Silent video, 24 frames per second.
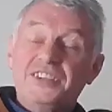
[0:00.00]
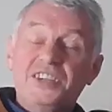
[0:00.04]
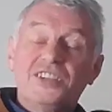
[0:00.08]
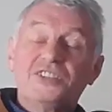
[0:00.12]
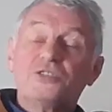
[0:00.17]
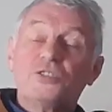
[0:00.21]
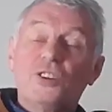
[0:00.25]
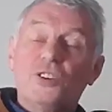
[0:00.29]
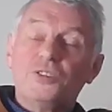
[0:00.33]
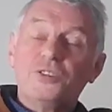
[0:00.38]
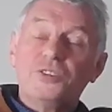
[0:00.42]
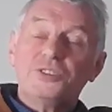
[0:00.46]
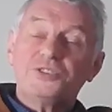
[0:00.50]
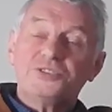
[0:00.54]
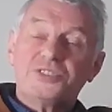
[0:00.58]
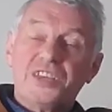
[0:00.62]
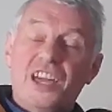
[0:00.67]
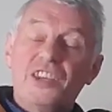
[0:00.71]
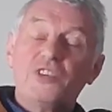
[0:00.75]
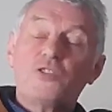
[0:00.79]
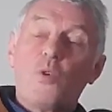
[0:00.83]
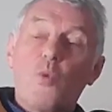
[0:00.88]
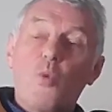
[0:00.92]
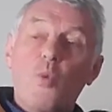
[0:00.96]
I didn't
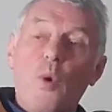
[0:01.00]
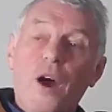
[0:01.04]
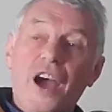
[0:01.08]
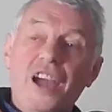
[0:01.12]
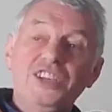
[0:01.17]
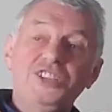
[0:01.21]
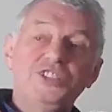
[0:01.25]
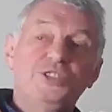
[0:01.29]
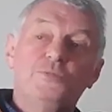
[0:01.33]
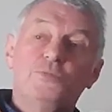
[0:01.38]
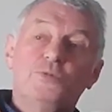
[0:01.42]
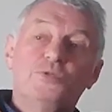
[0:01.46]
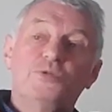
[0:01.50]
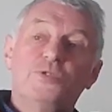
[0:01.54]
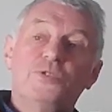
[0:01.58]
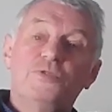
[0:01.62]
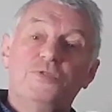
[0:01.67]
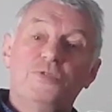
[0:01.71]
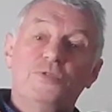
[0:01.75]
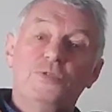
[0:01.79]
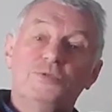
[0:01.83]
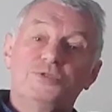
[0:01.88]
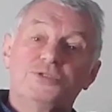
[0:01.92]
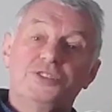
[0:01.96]
understand why she
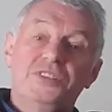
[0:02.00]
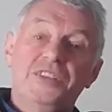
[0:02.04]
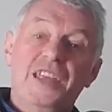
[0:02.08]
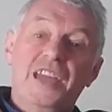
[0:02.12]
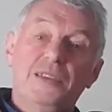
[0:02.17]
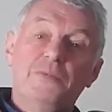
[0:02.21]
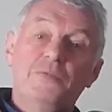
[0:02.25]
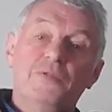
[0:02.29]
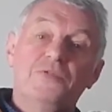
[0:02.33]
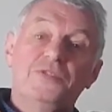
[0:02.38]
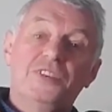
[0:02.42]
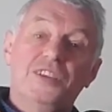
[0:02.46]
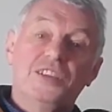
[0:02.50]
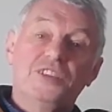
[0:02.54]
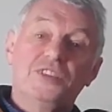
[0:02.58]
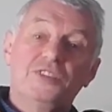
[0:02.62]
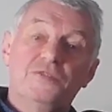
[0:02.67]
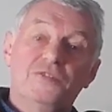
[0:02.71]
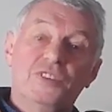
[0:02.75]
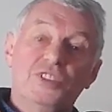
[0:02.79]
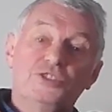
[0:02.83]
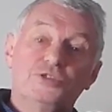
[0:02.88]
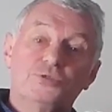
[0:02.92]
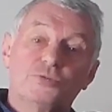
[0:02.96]
would refuse the name of the
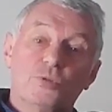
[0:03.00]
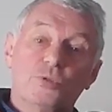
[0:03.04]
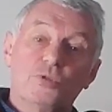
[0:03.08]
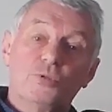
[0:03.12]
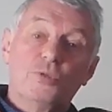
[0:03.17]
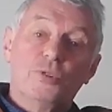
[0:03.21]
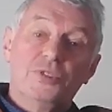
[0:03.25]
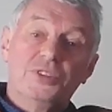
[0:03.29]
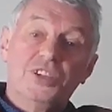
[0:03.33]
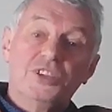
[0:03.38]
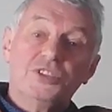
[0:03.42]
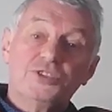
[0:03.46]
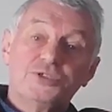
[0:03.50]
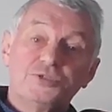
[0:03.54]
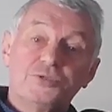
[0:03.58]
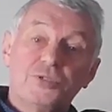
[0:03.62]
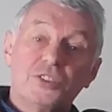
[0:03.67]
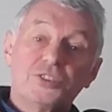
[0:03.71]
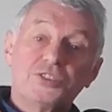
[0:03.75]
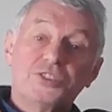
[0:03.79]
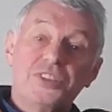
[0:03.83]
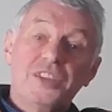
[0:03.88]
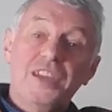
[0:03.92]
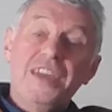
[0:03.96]
individual who had
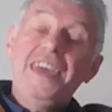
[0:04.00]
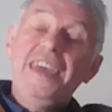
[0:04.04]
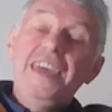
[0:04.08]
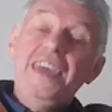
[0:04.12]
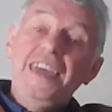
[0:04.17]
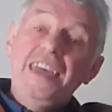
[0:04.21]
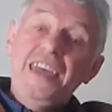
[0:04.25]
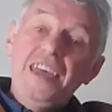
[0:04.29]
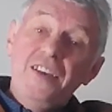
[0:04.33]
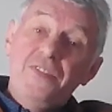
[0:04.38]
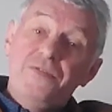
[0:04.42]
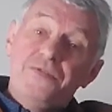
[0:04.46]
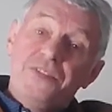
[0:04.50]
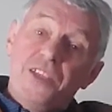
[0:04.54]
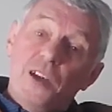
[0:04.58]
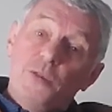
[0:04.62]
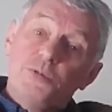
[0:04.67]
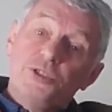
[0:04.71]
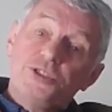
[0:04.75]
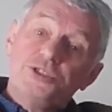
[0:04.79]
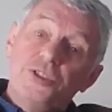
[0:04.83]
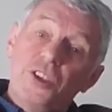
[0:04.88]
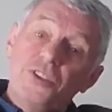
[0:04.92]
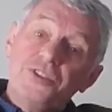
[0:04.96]
instructed her if
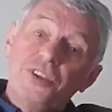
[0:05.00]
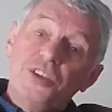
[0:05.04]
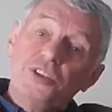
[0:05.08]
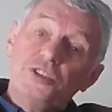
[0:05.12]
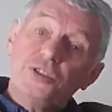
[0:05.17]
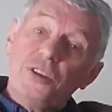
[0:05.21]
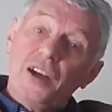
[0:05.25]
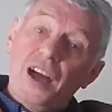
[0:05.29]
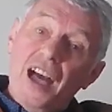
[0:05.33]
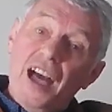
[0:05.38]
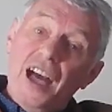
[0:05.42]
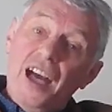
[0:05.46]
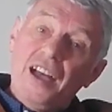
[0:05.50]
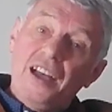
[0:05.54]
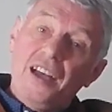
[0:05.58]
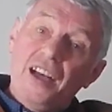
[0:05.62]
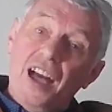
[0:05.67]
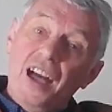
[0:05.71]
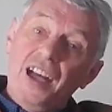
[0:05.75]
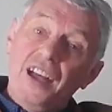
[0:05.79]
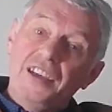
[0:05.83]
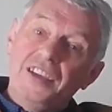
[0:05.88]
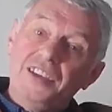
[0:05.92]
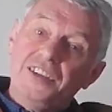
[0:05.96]
there was nothing to
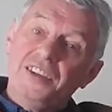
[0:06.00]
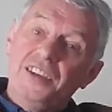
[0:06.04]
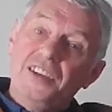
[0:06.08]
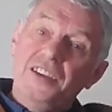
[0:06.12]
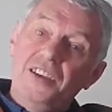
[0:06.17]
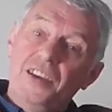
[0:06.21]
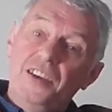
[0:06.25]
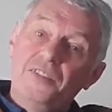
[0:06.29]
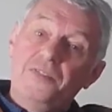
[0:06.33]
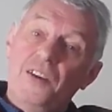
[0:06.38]
hide.